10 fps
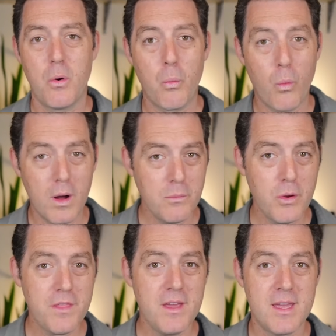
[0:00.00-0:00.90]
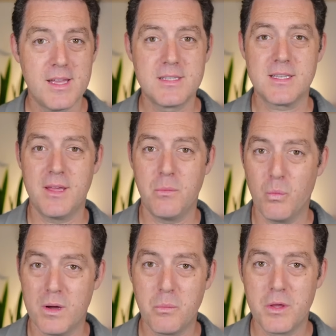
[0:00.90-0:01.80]
one with a hint and
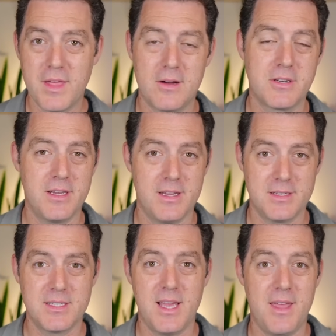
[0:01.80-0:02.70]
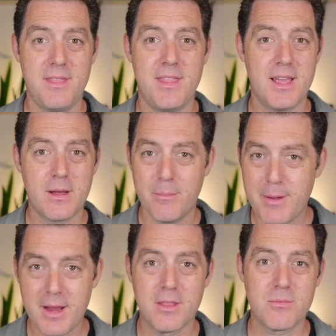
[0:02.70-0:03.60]
one without a hint, and they
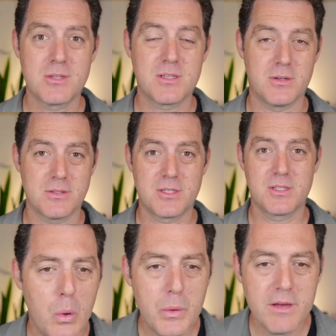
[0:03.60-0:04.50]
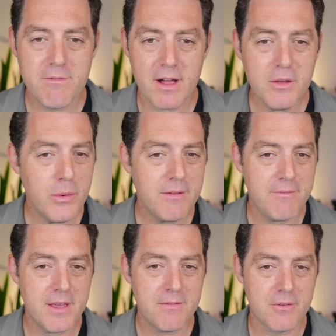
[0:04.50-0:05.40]
compare the results. We evaluate
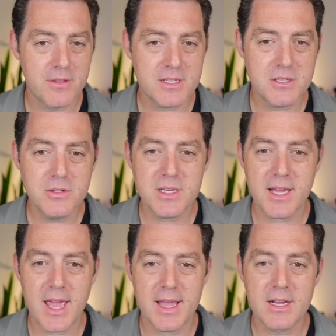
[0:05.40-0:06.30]
faithfulness using a